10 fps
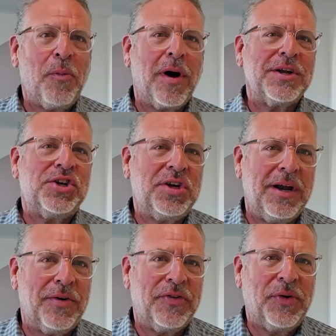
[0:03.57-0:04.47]
want to
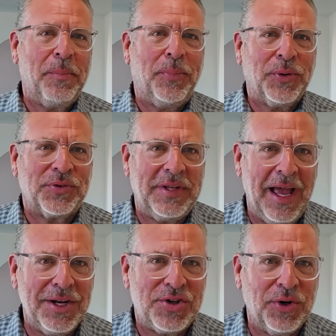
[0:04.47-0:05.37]
share some
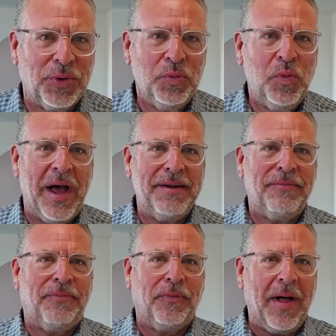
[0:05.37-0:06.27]
potential
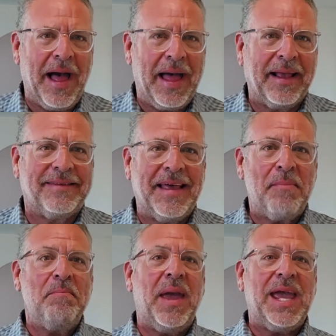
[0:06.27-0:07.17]
red flags that
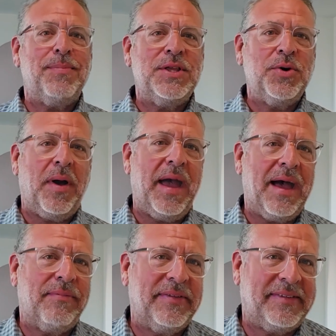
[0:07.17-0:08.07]
maybe you
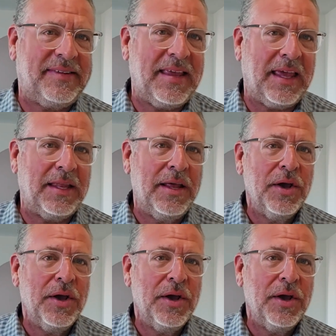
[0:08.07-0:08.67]
haven't seen